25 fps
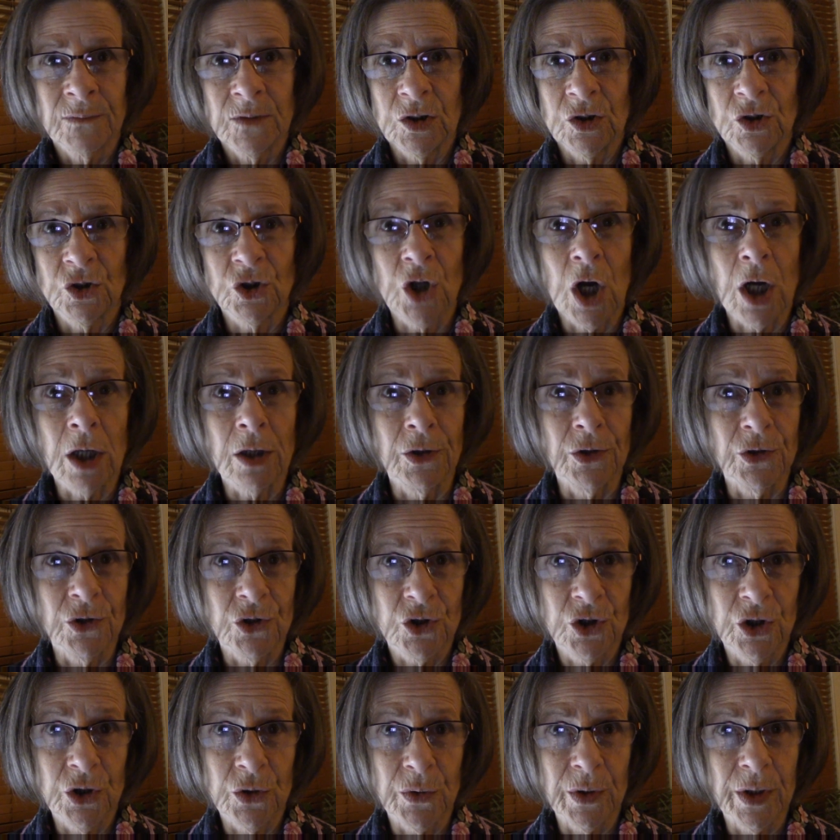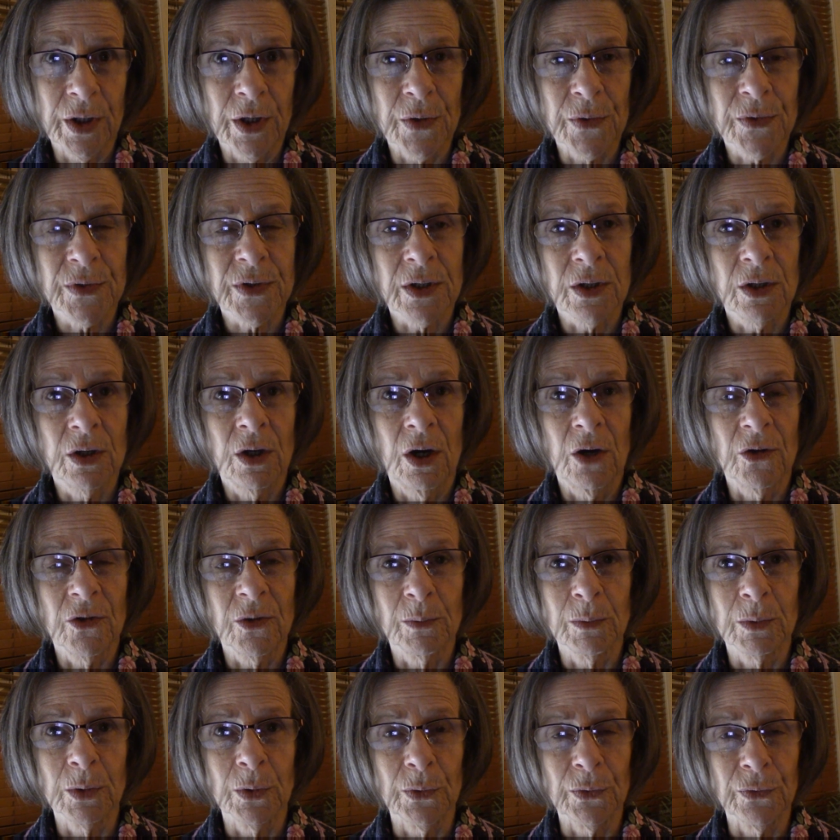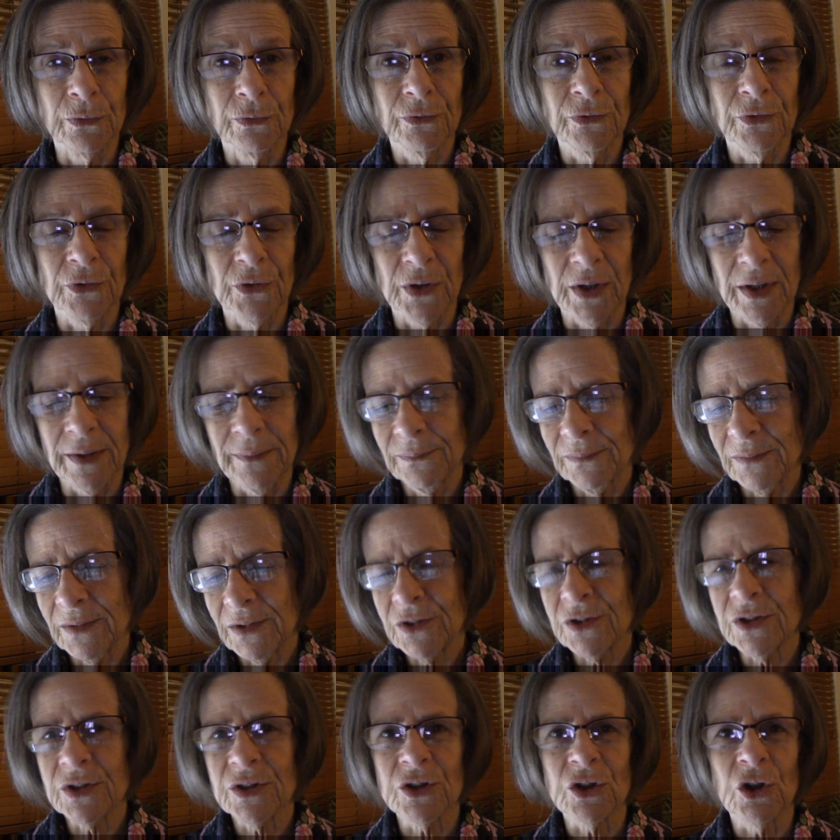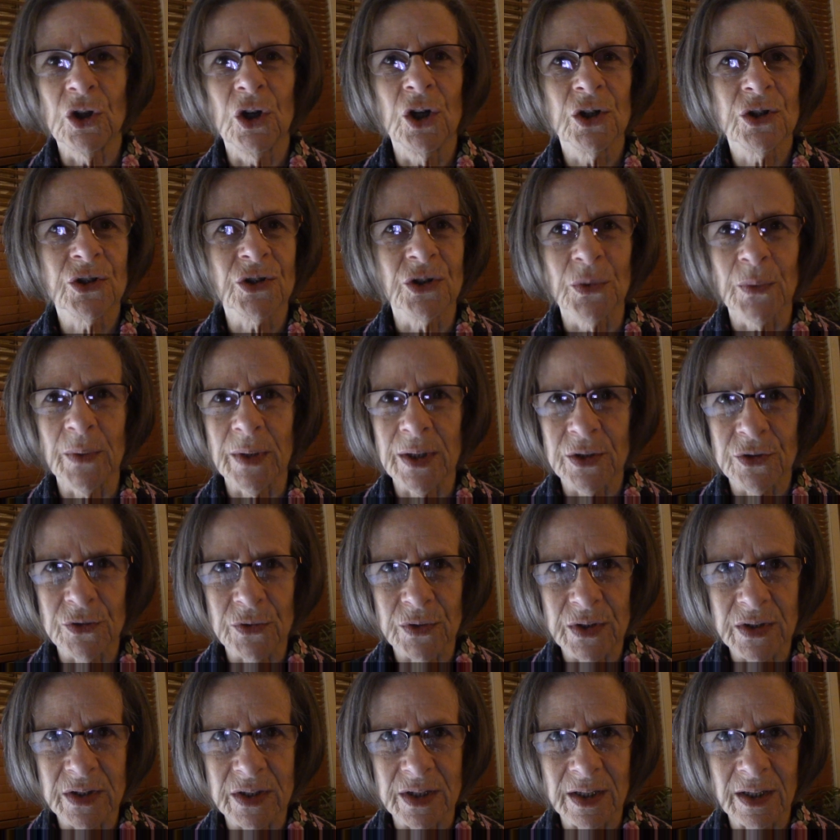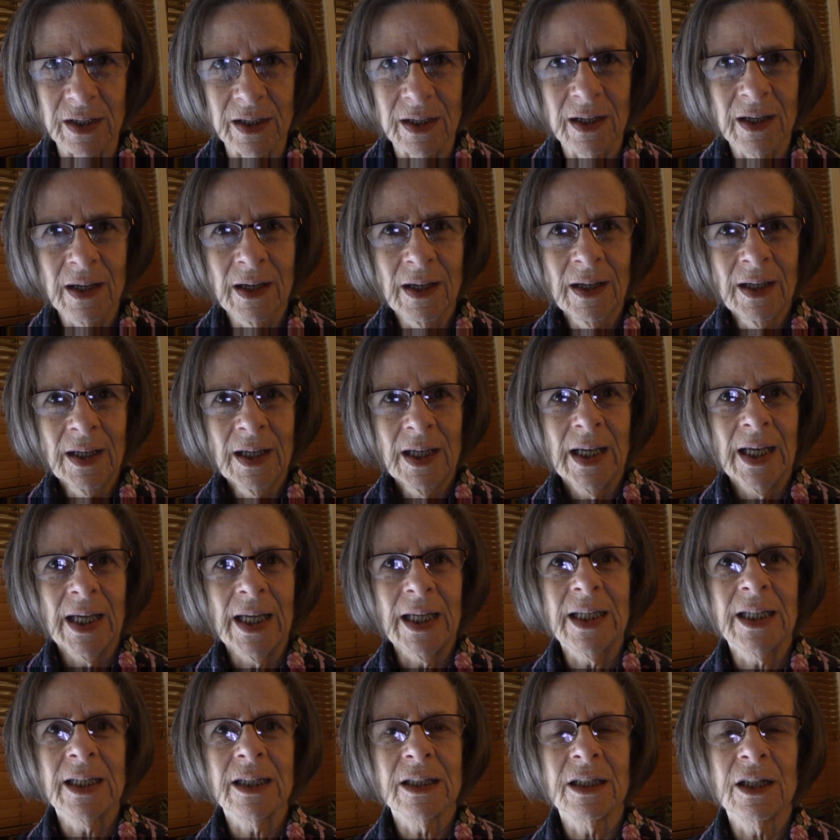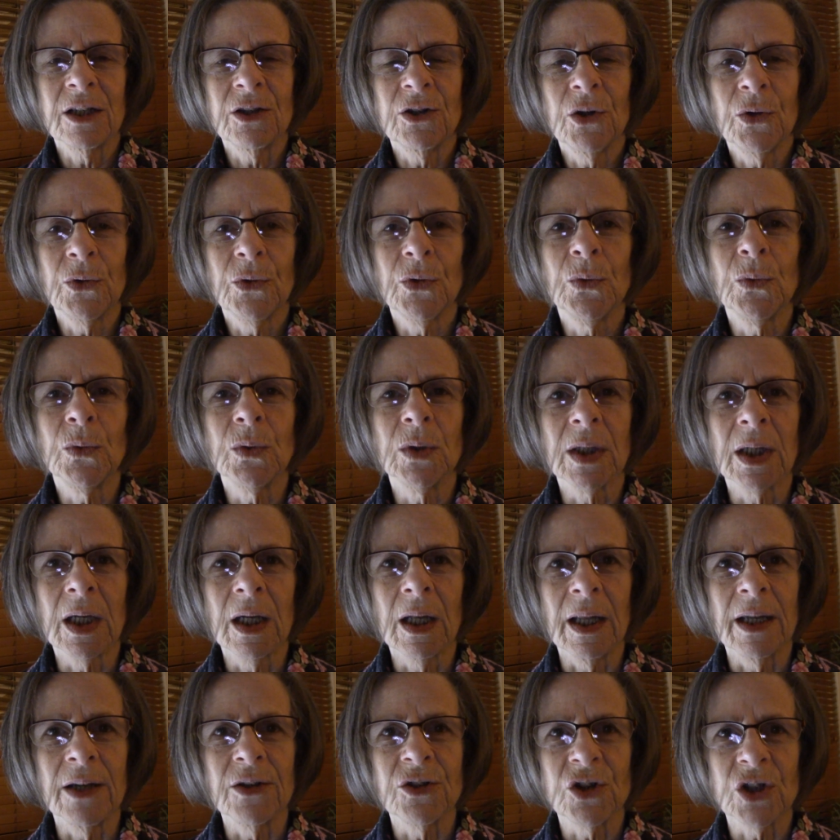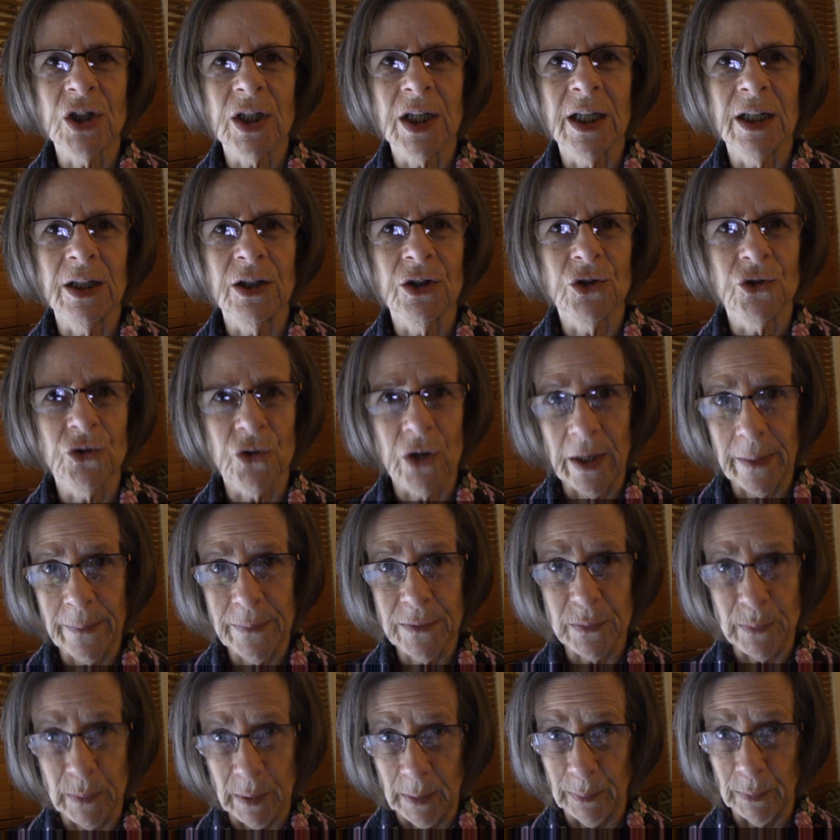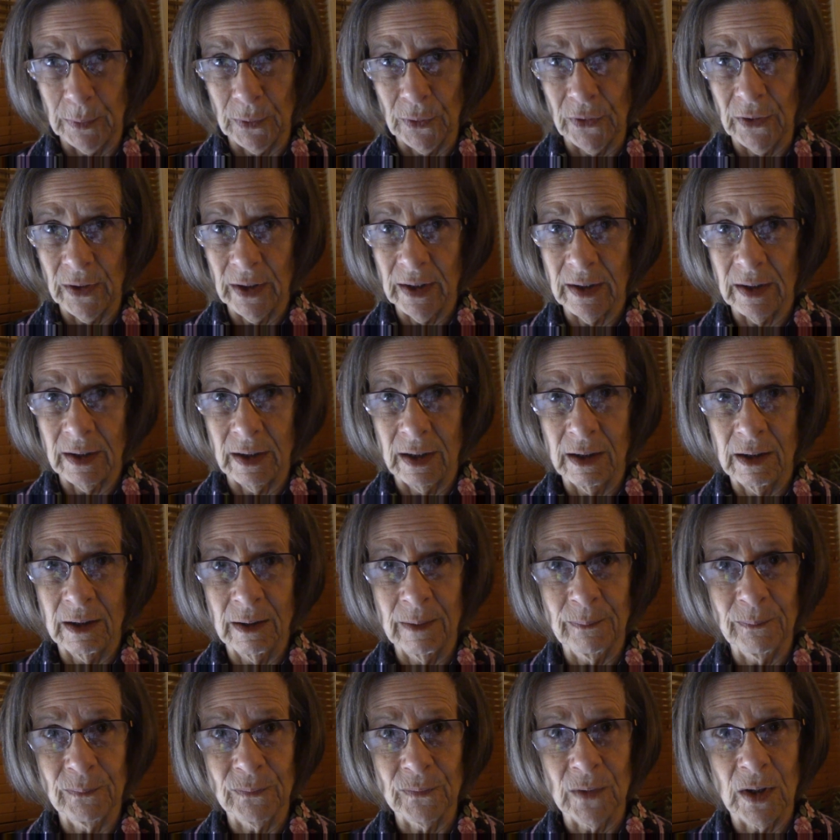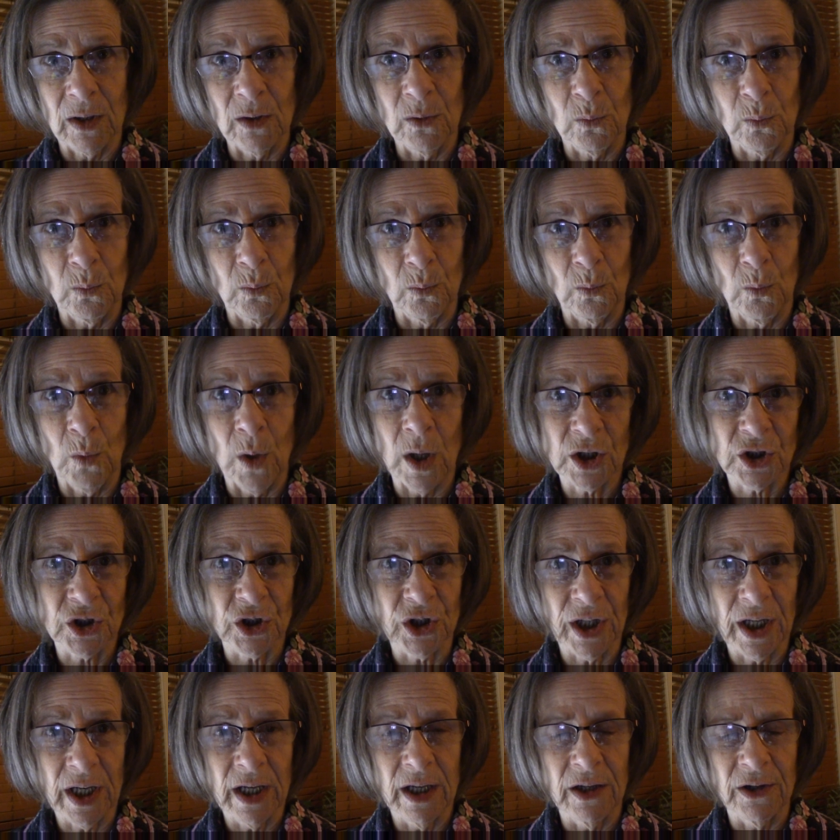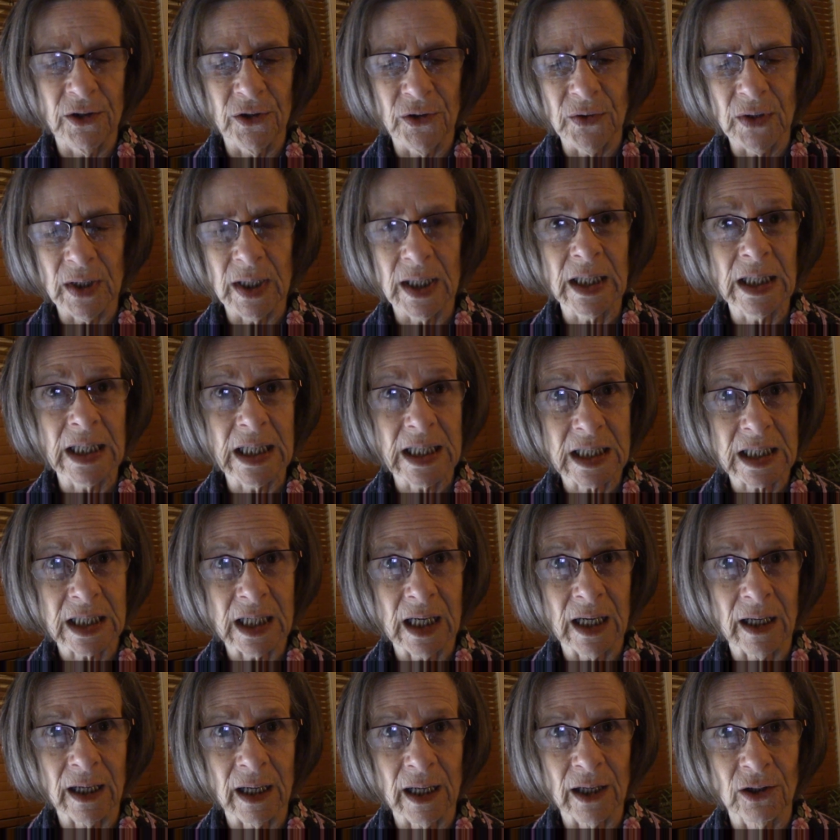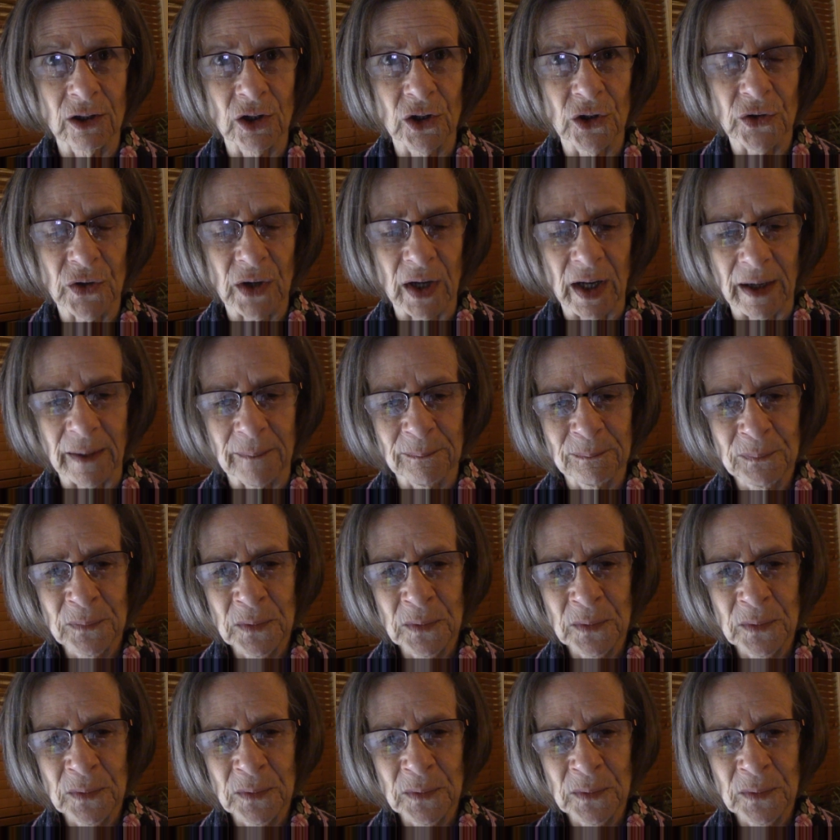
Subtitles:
chocolate Cheerios and call them gluten-free. It's just all so interesting. And I know you little educated tribes people that are watching here and listening and learning